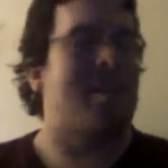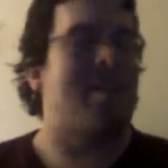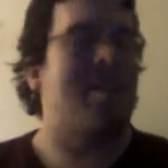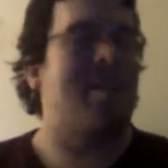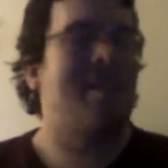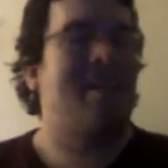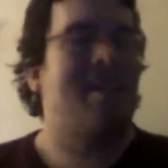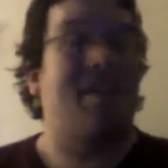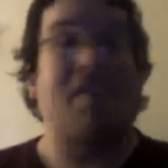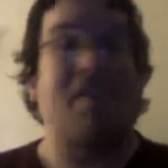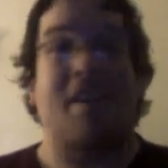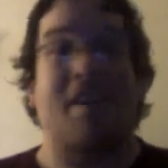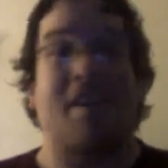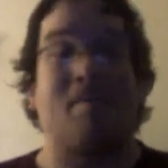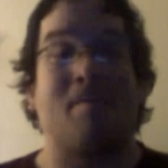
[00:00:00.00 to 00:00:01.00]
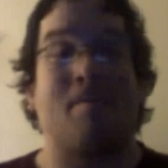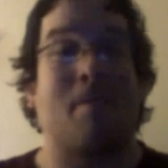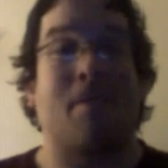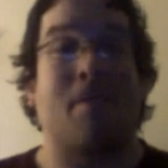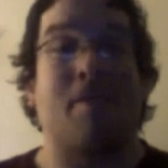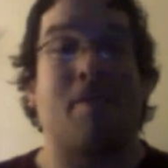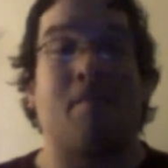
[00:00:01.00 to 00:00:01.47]
out. If that comes to
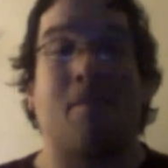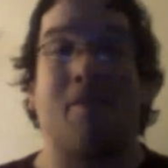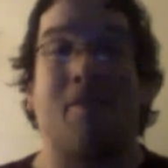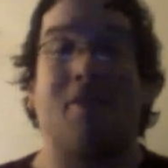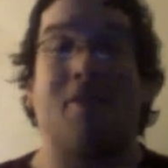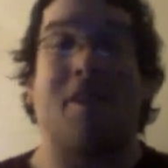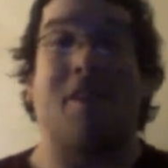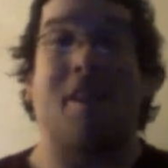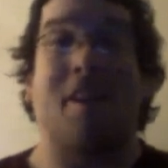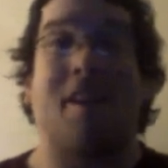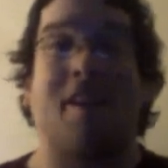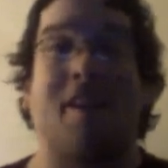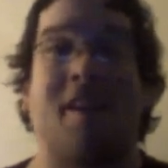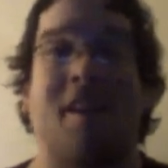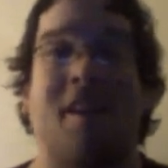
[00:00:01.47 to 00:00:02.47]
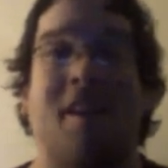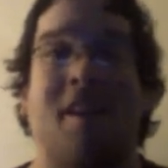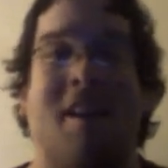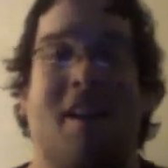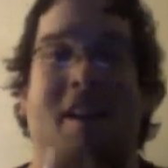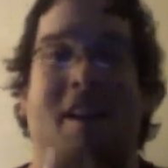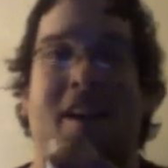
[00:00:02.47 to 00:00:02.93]
my theater, I'll probably check that out.
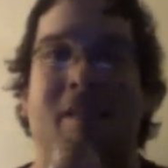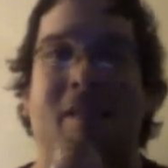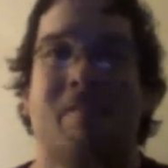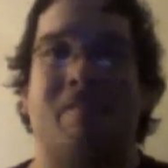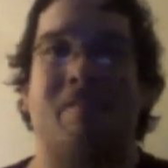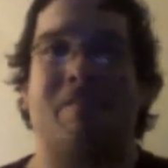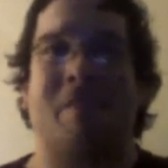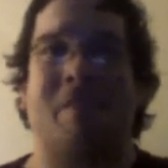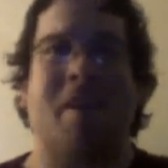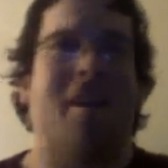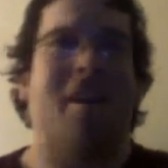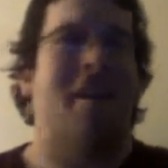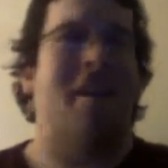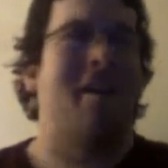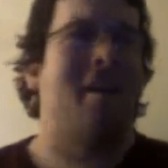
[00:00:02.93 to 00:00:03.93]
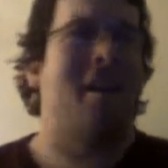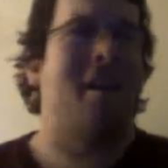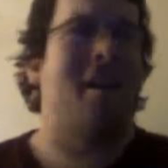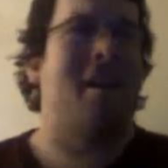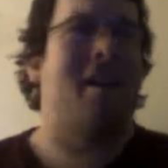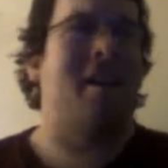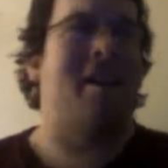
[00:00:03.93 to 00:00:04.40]

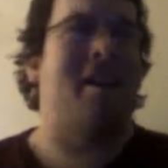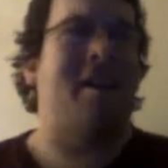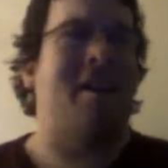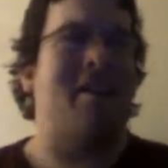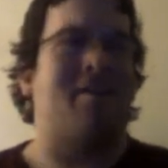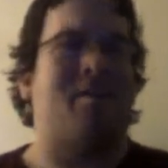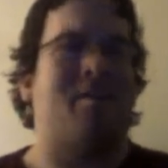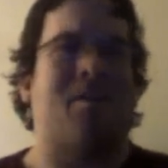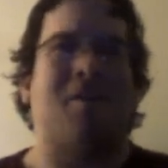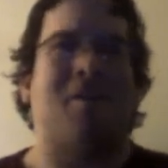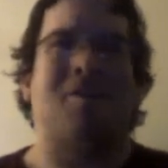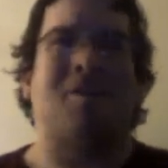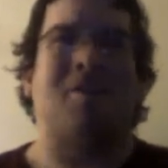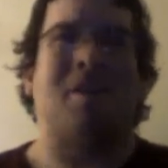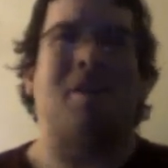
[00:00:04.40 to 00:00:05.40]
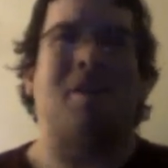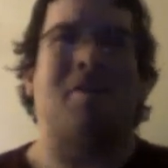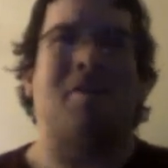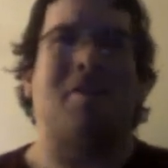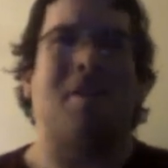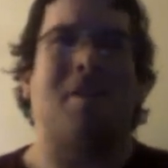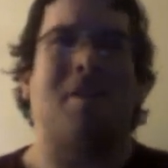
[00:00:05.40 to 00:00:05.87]
That's as far as
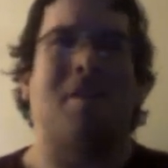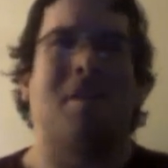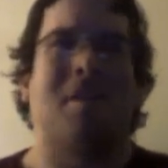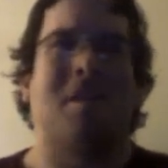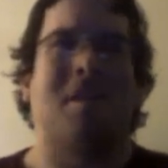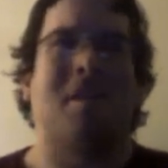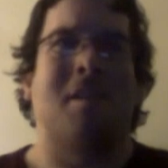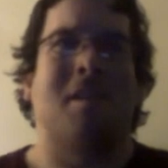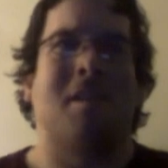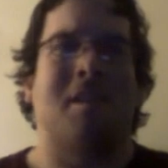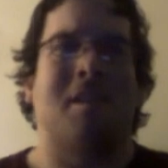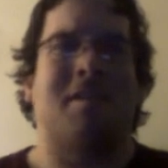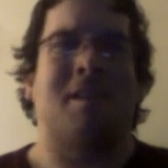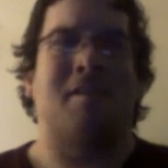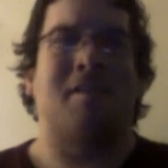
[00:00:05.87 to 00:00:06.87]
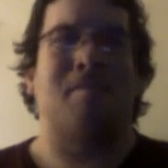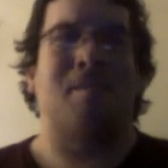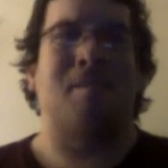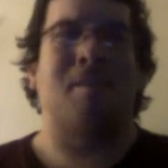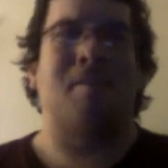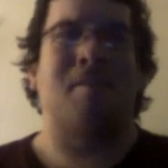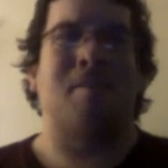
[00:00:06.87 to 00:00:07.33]
trailers go. I said, I'll
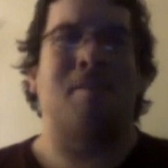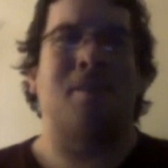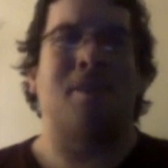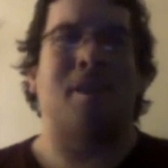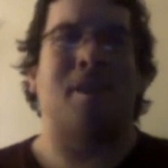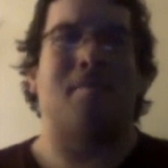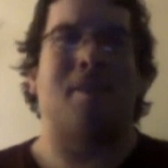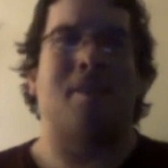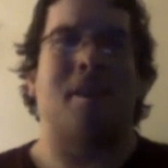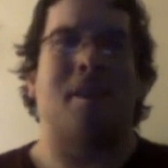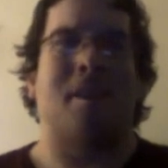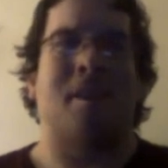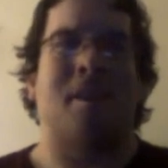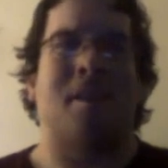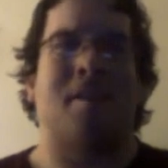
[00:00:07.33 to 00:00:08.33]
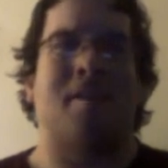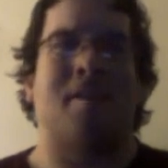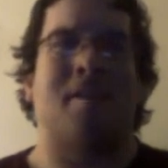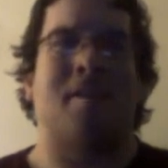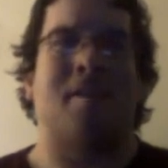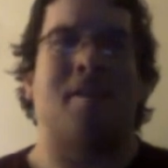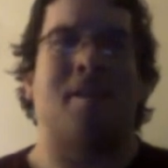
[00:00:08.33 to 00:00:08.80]
do my top 10
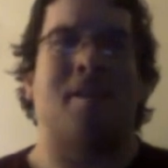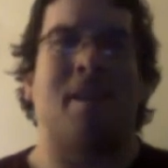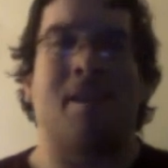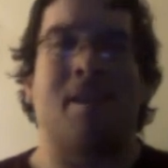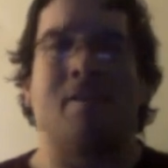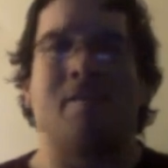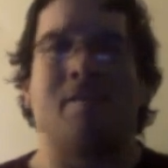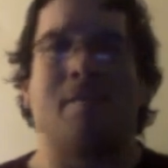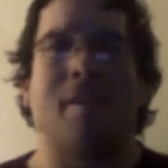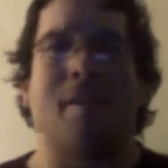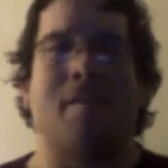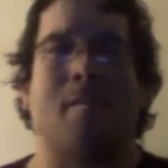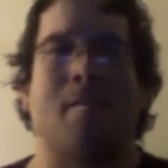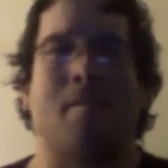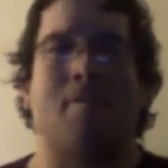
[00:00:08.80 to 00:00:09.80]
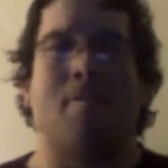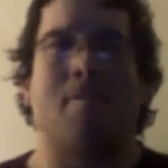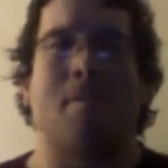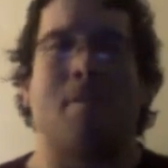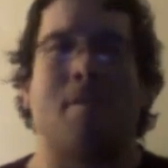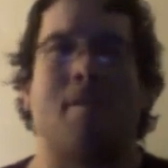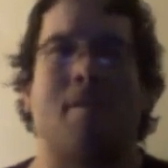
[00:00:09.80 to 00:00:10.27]
list and also my
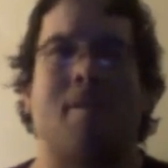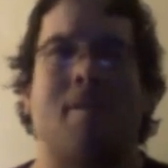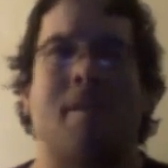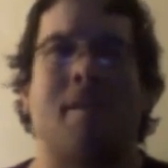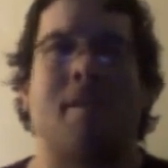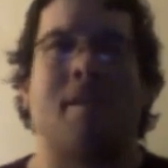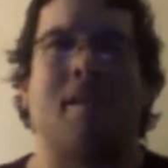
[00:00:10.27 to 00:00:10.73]
worst list.